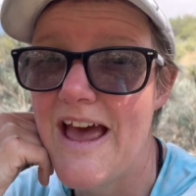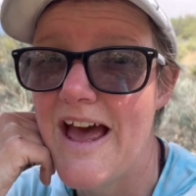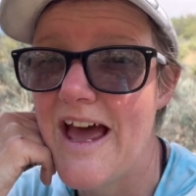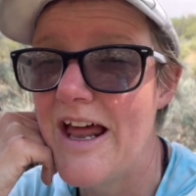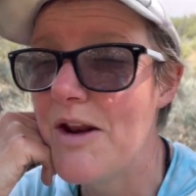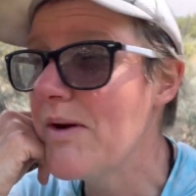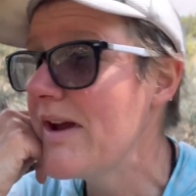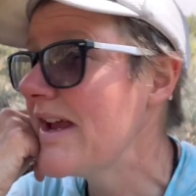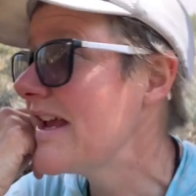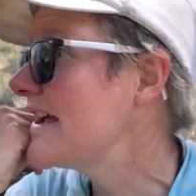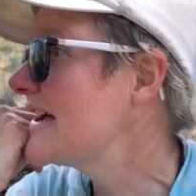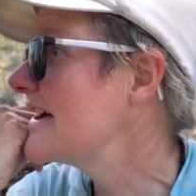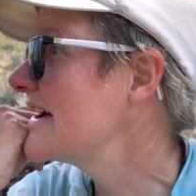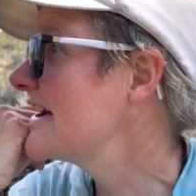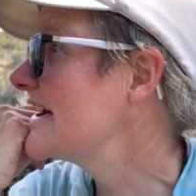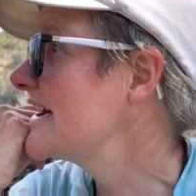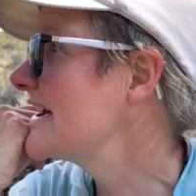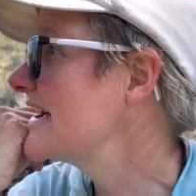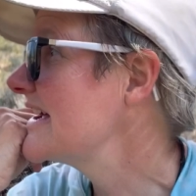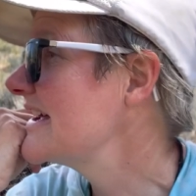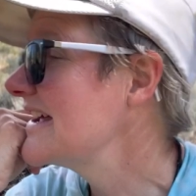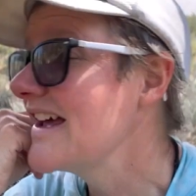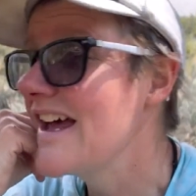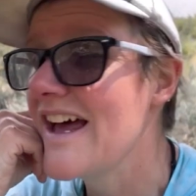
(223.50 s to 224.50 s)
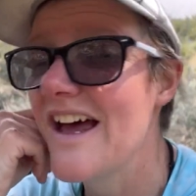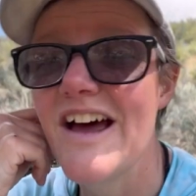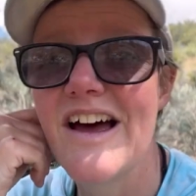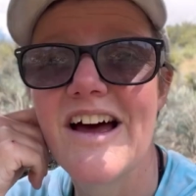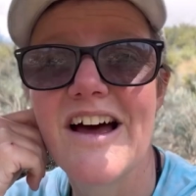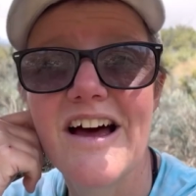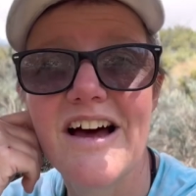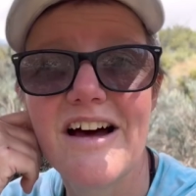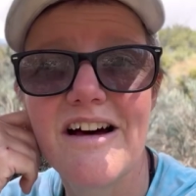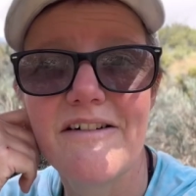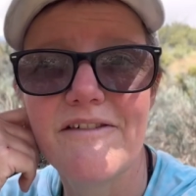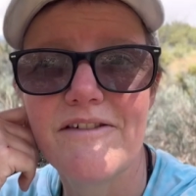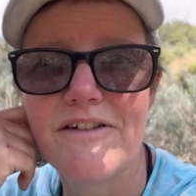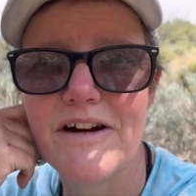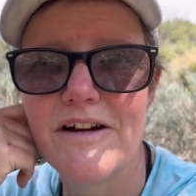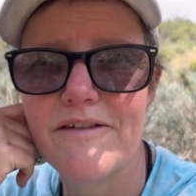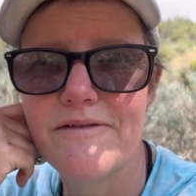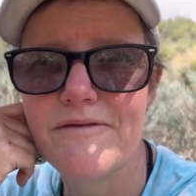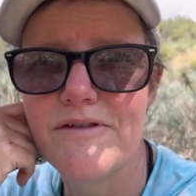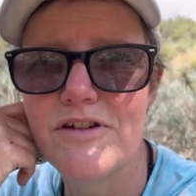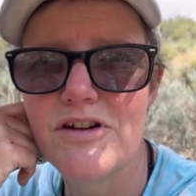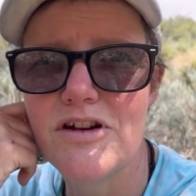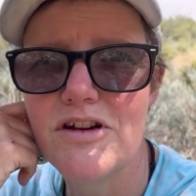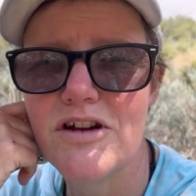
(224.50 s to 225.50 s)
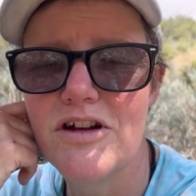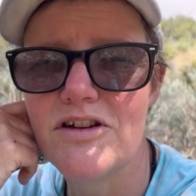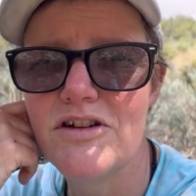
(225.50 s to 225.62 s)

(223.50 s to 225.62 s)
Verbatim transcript: Anyway, have uh,